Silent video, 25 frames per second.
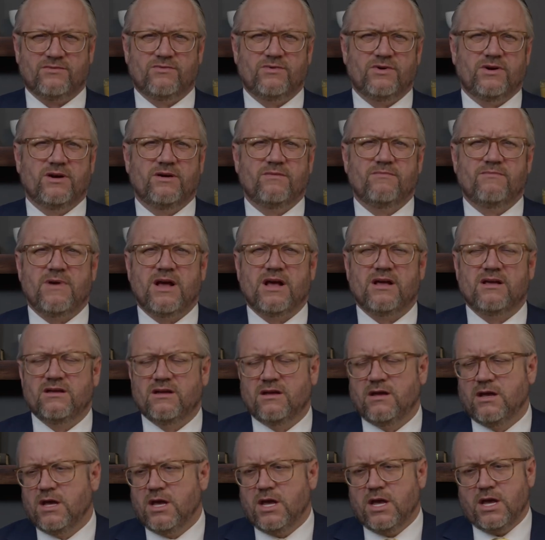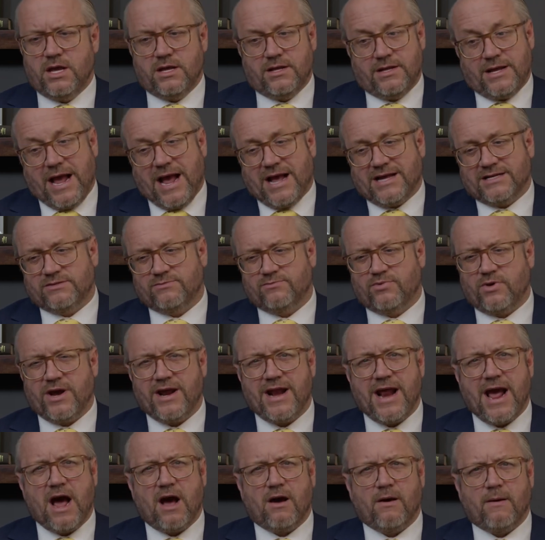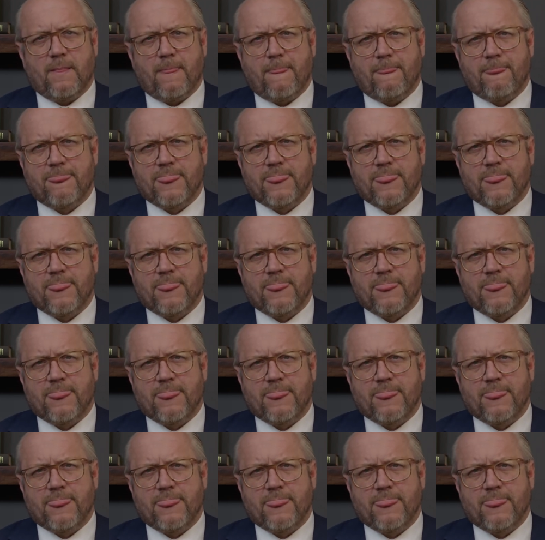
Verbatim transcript: really it hasn't played out.